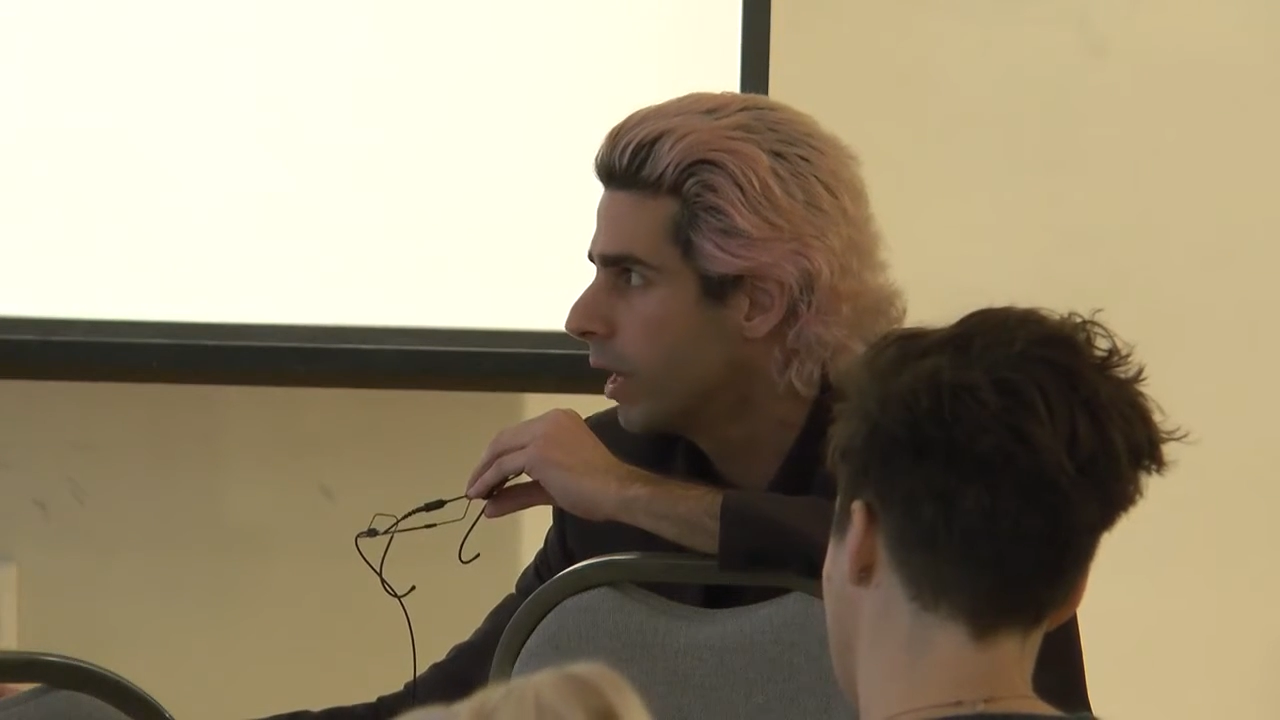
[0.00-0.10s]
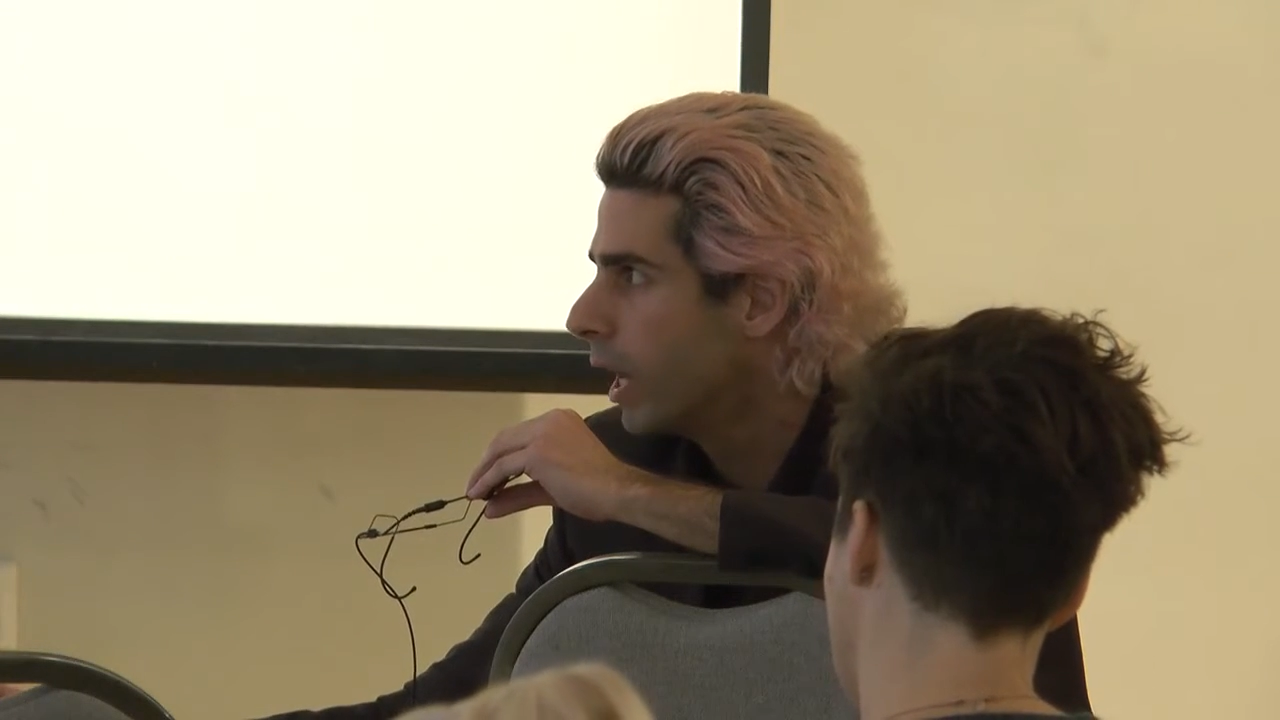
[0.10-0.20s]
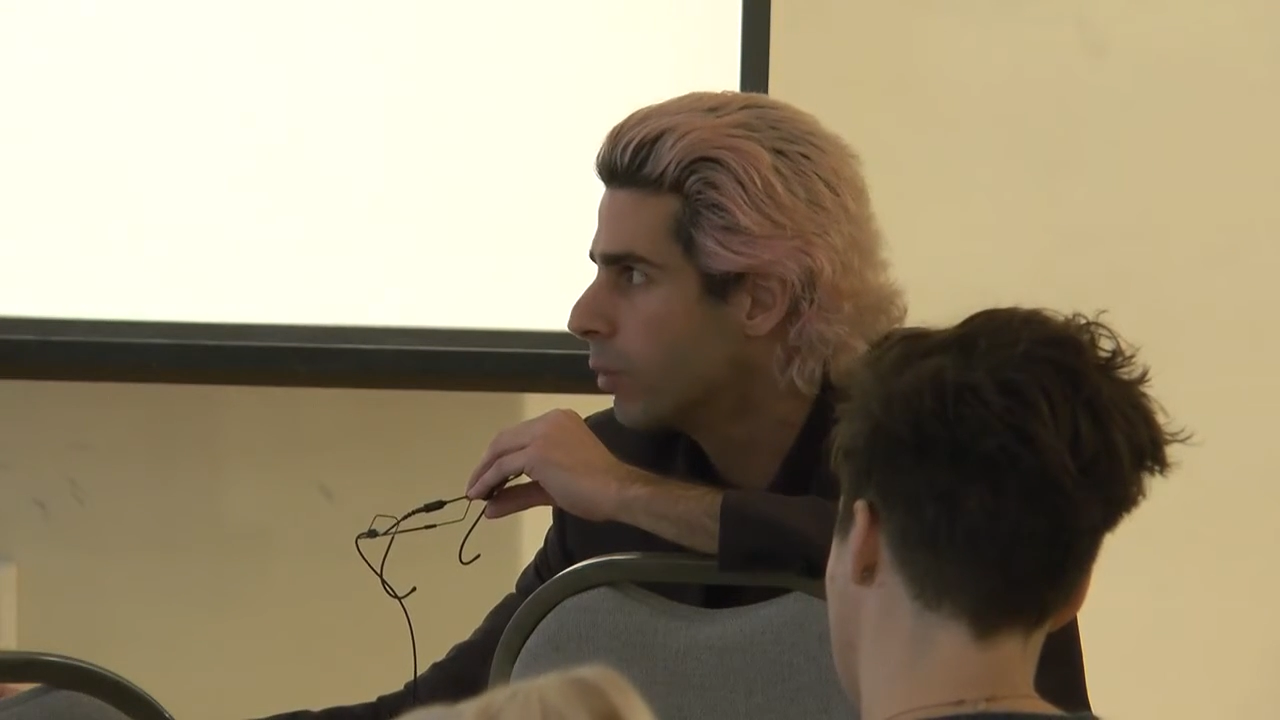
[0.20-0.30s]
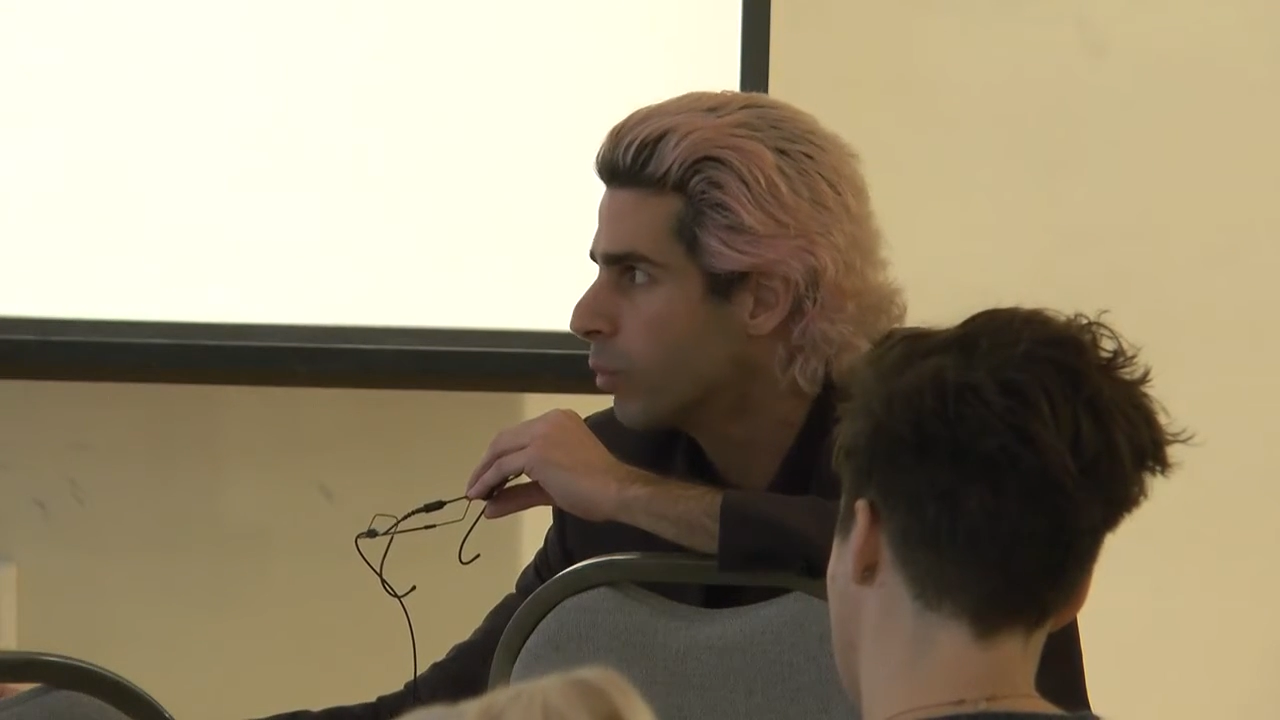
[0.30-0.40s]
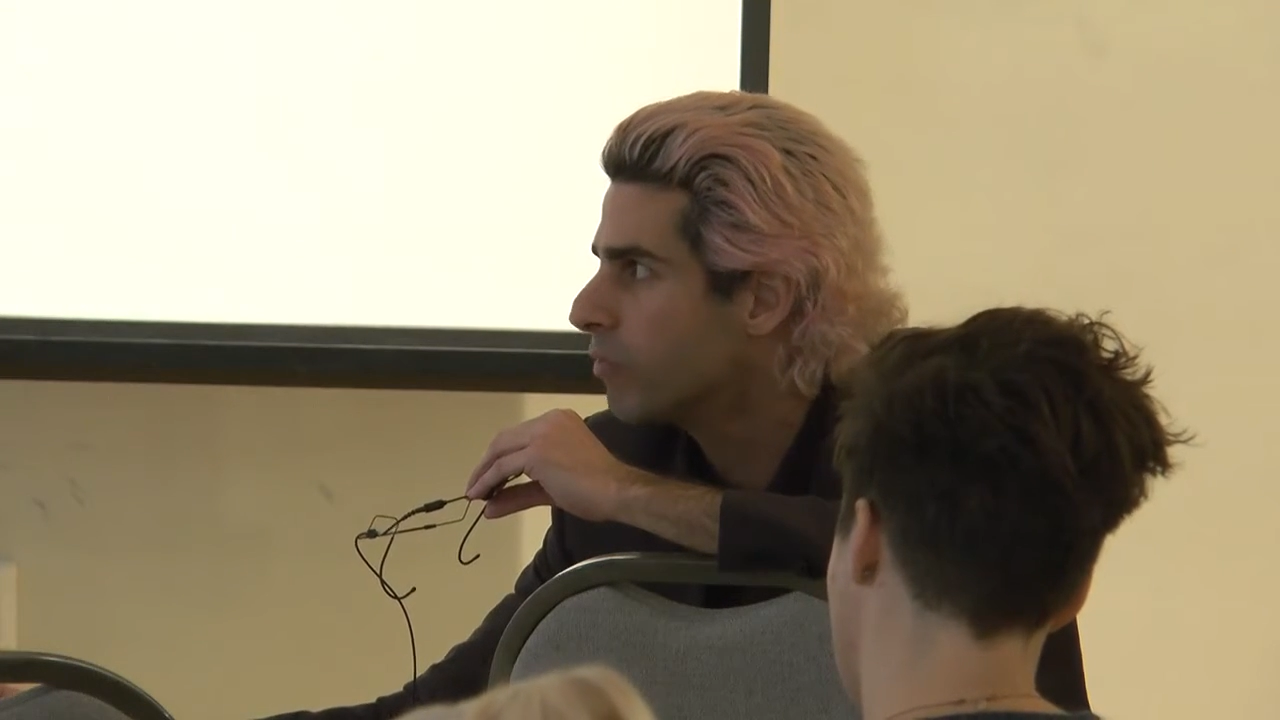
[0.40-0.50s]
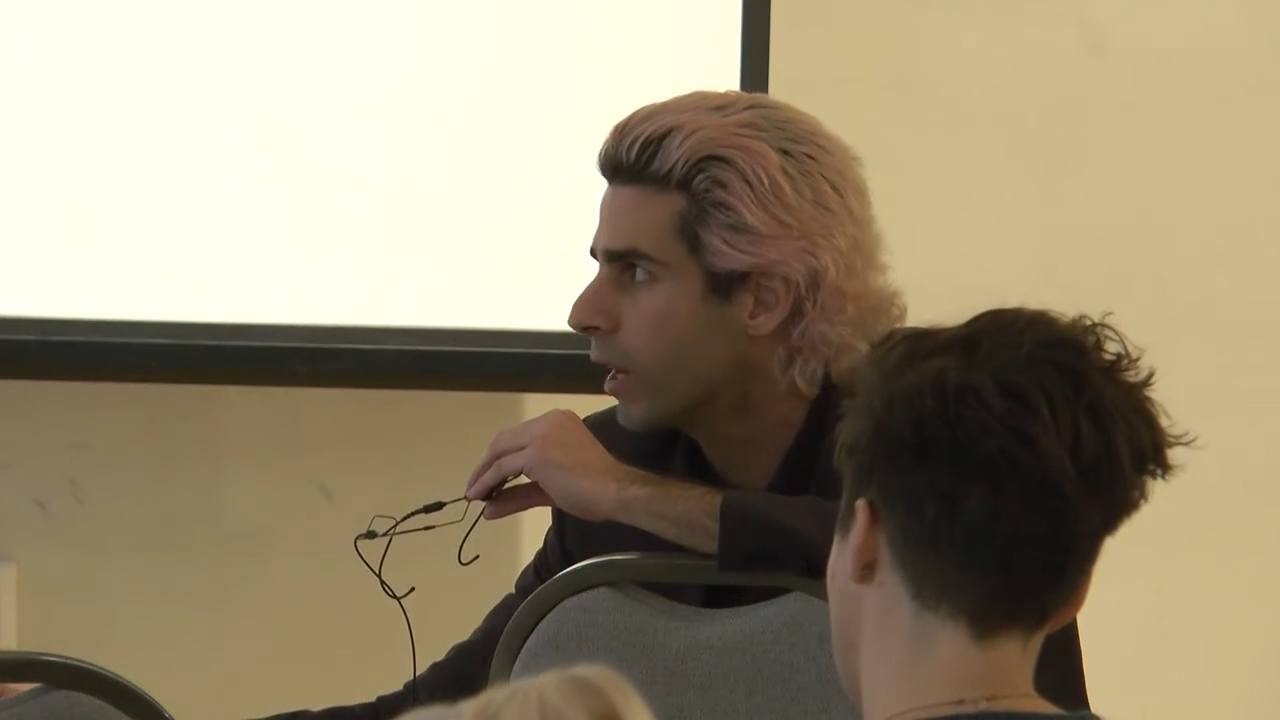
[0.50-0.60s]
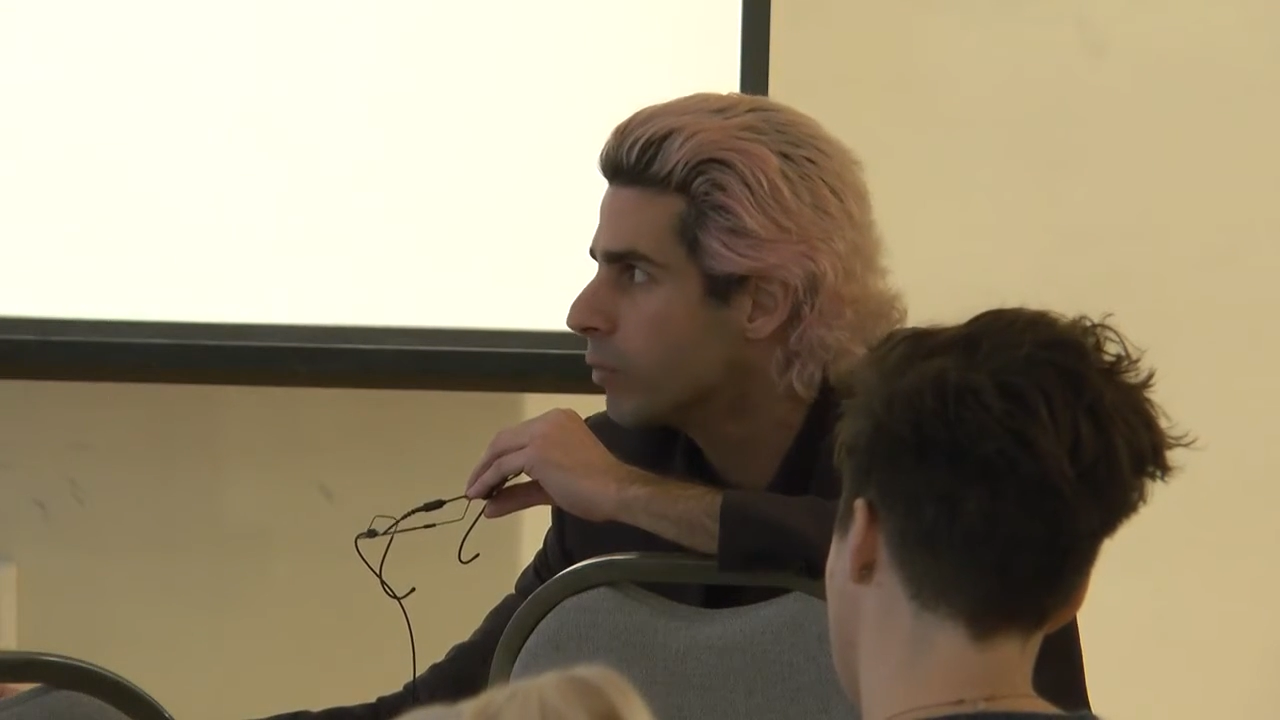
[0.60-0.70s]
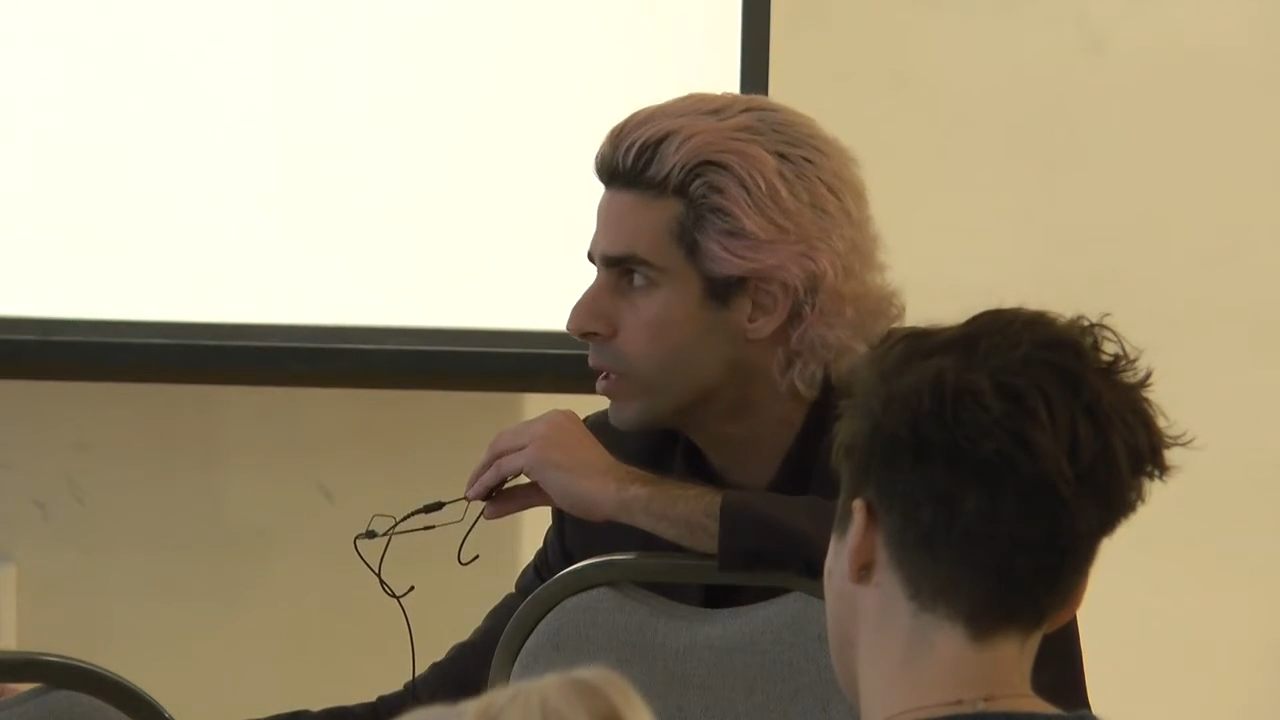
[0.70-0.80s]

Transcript: and we'll find